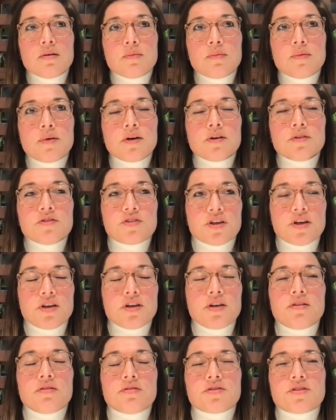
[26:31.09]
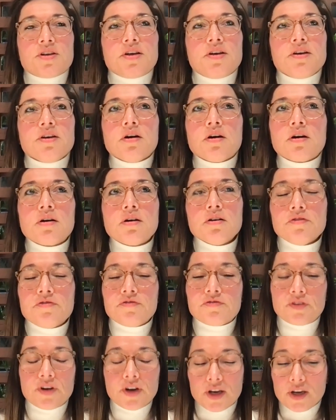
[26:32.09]
Well, they they are
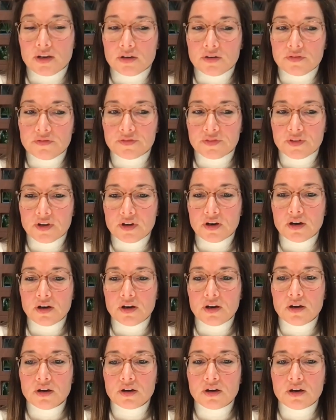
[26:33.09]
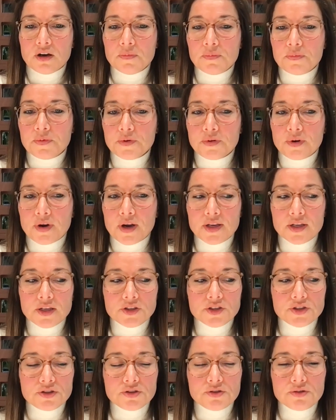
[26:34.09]
afraid of the copyright
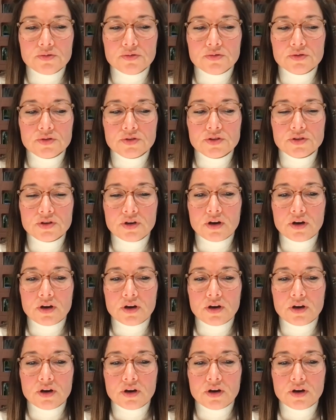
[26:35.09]
issues.